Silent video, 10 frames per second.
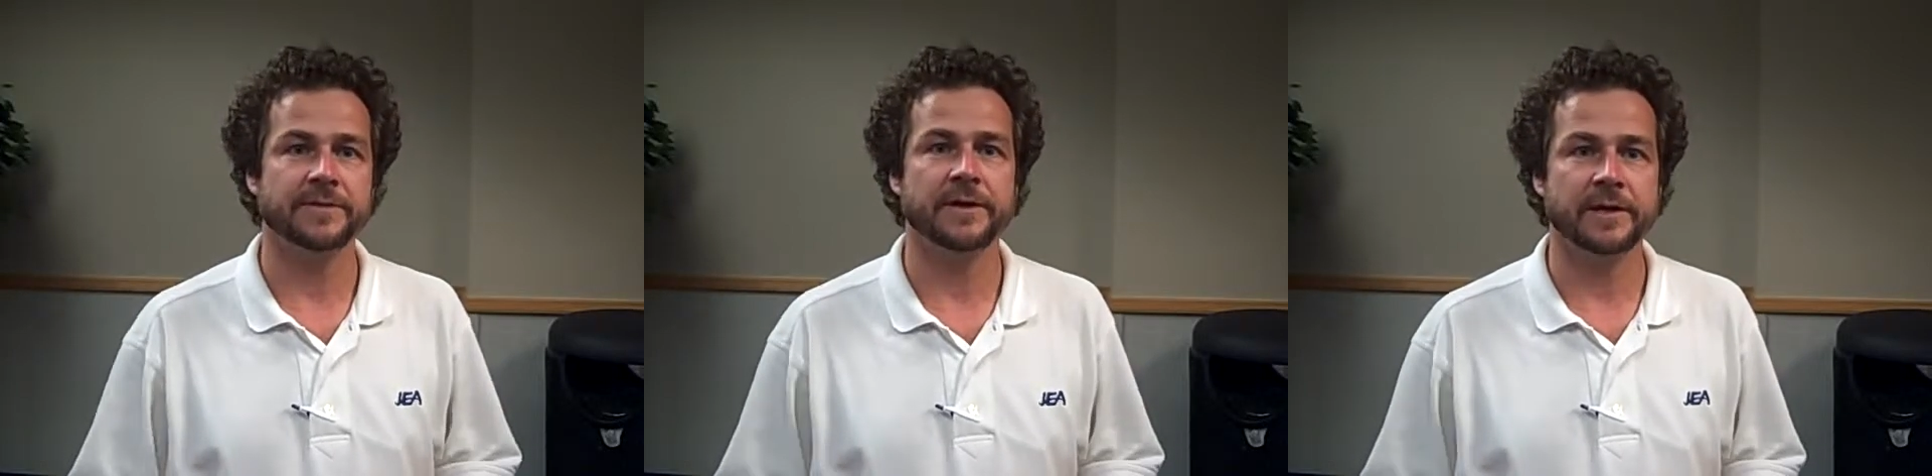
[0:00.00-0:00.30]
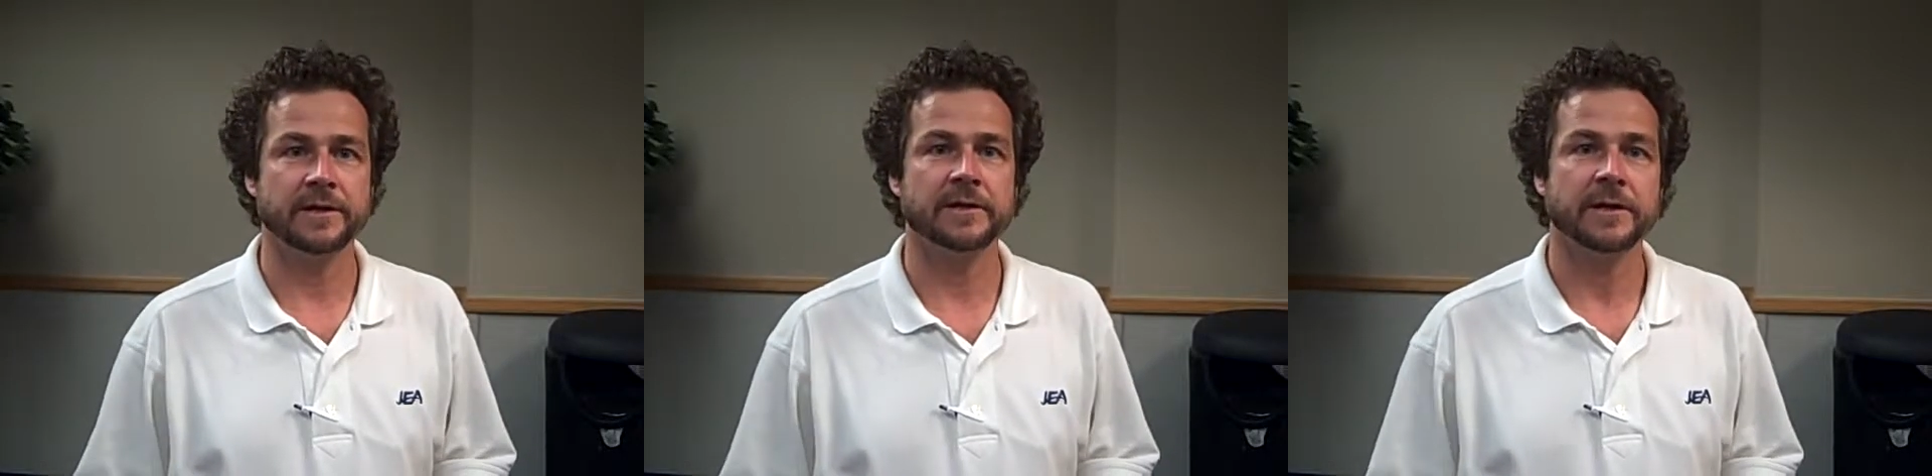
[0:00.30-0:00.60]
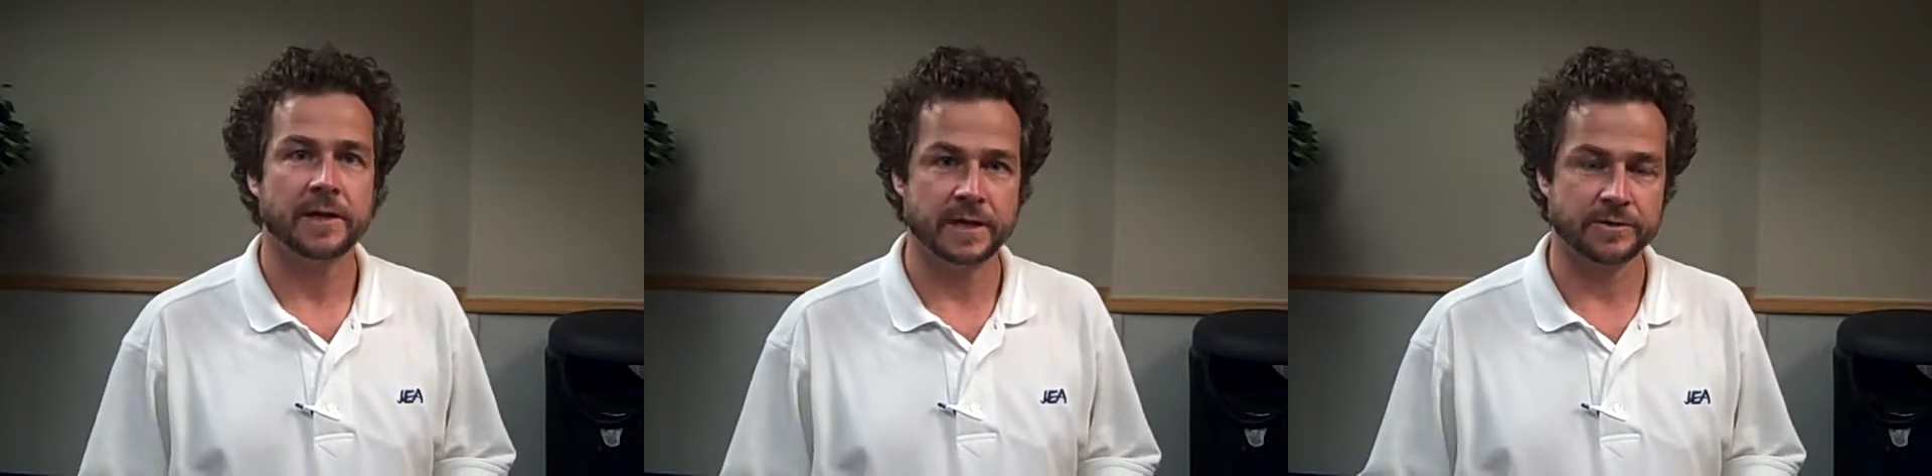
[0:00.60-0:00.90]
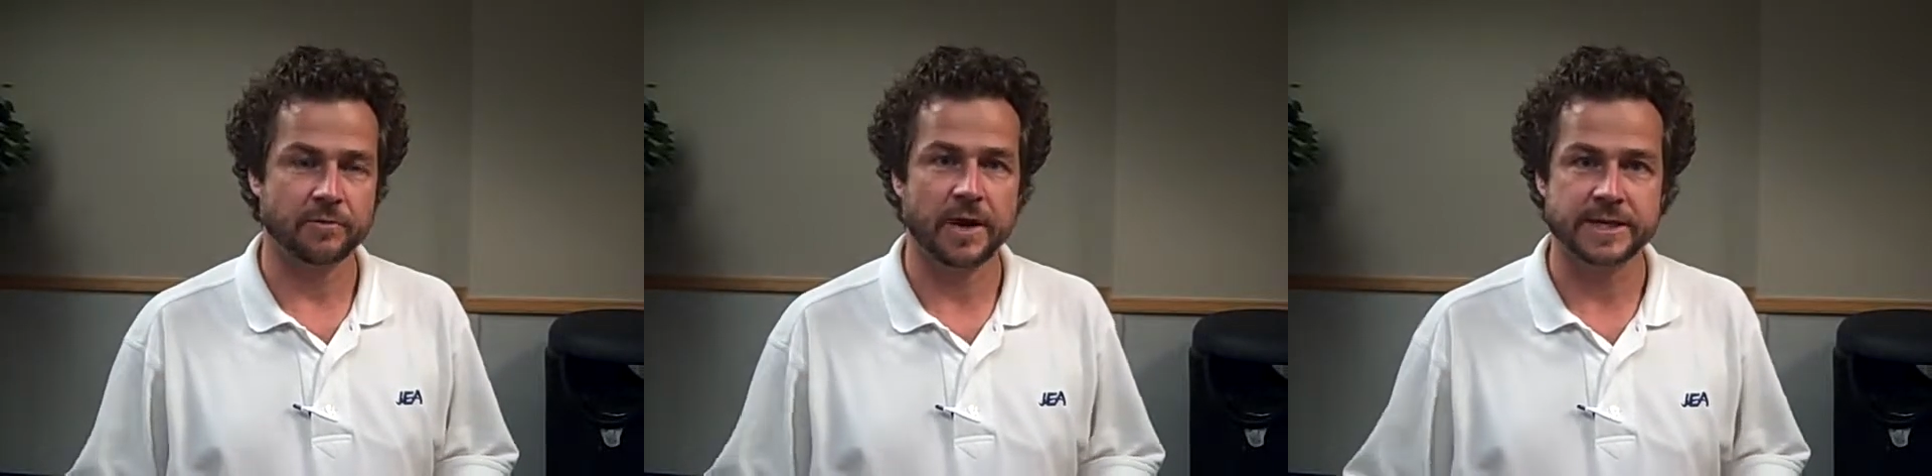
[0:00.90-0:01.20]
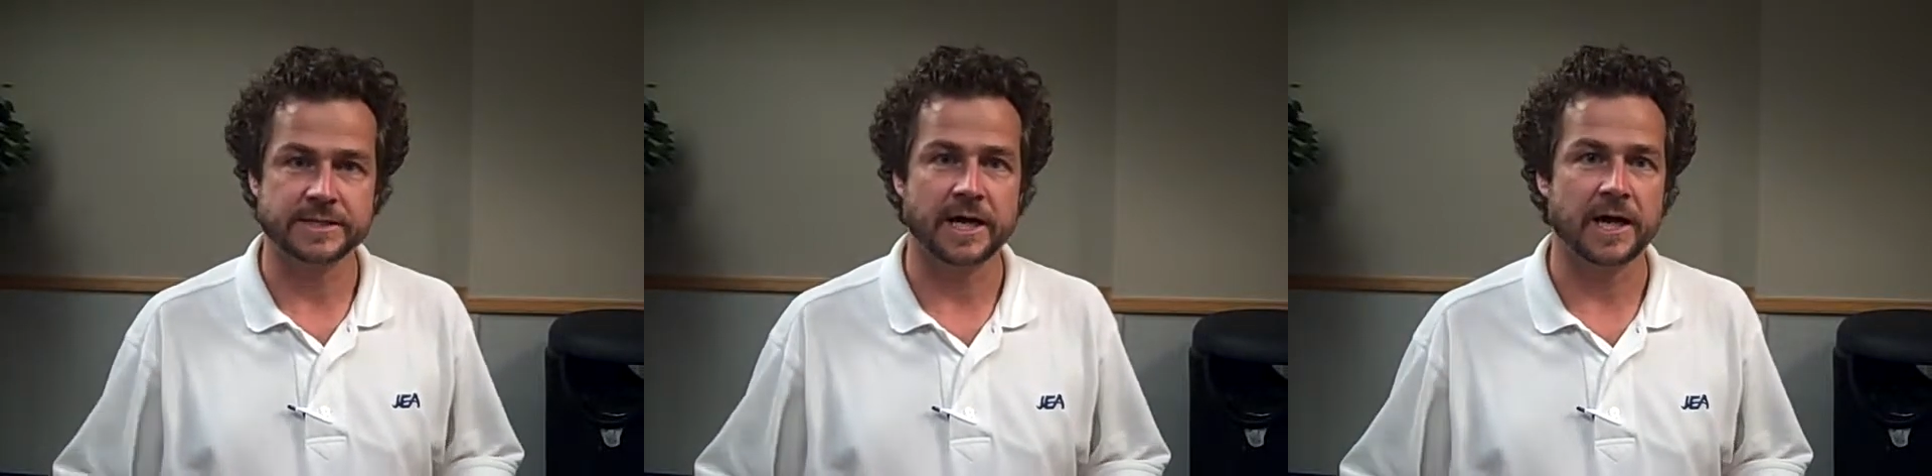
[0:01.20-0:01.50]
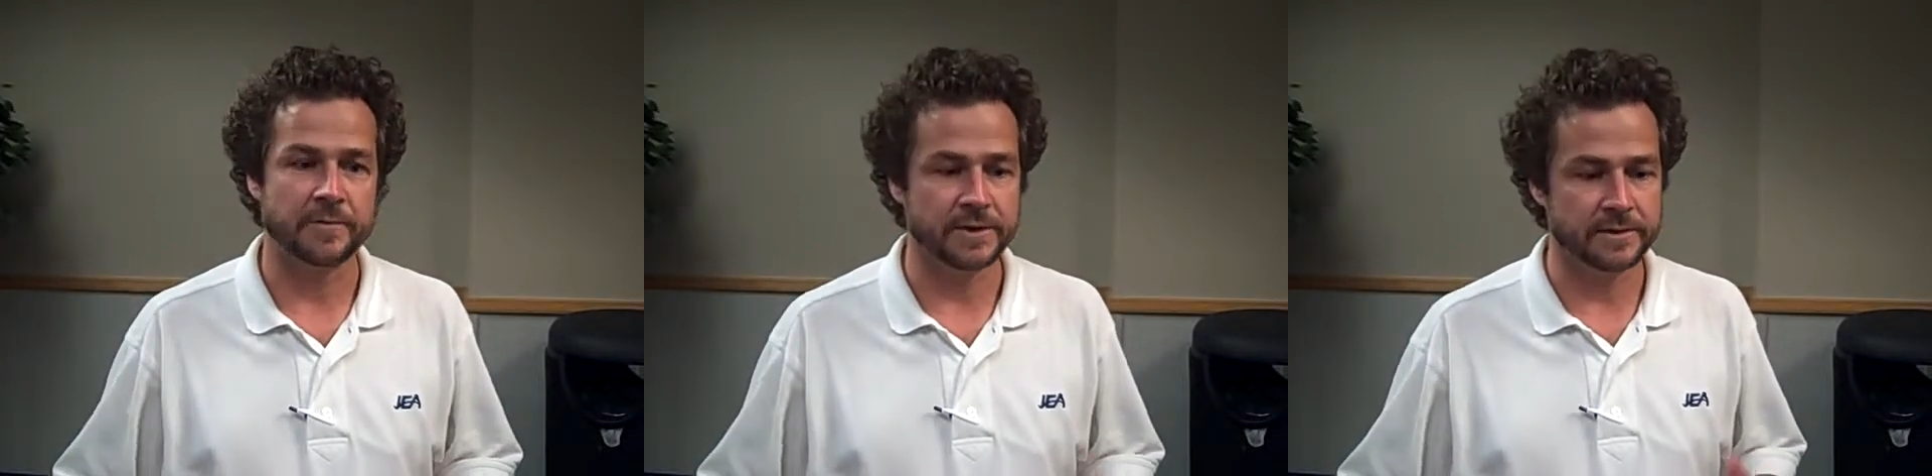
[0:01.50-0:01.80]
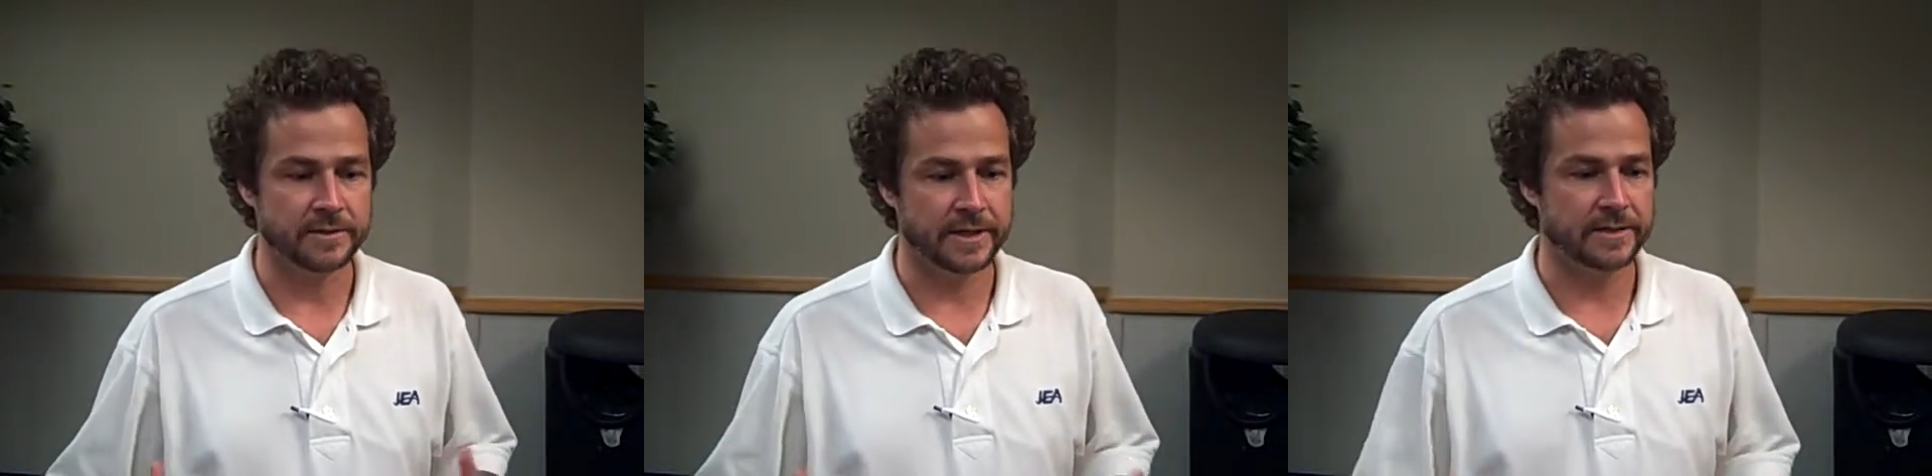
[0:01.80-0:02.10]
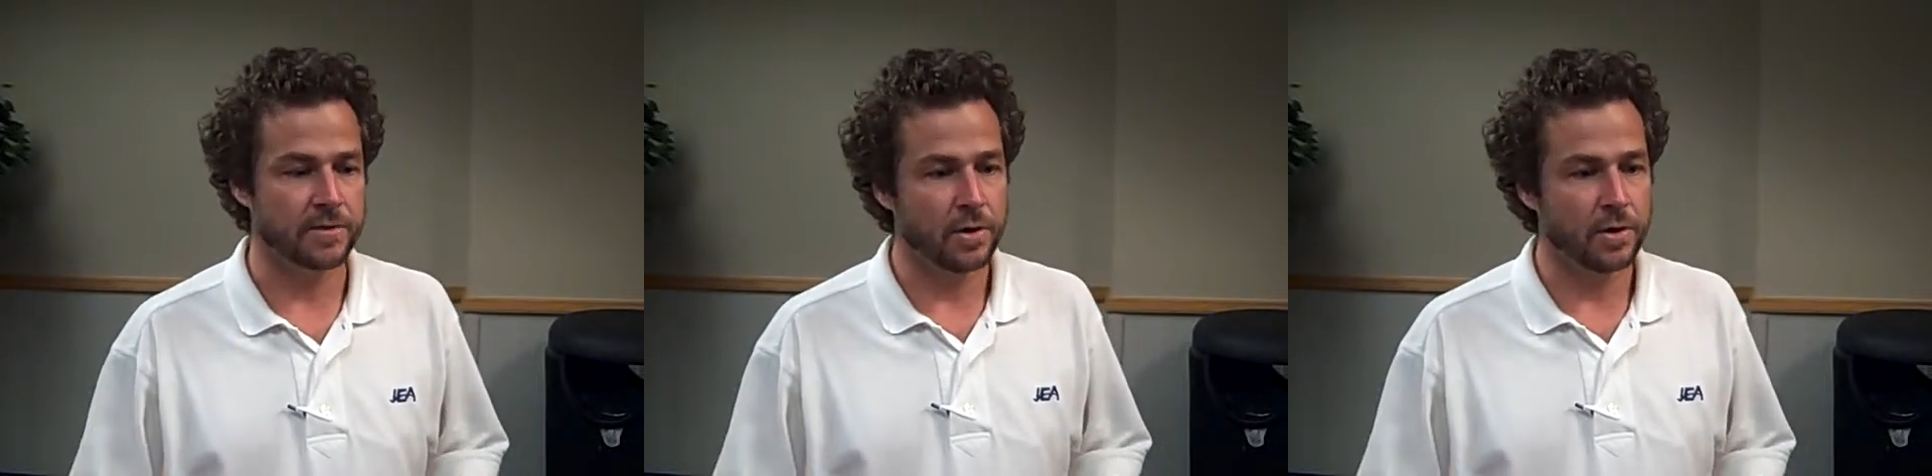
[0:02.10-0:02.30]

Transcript: thing at the right time, and that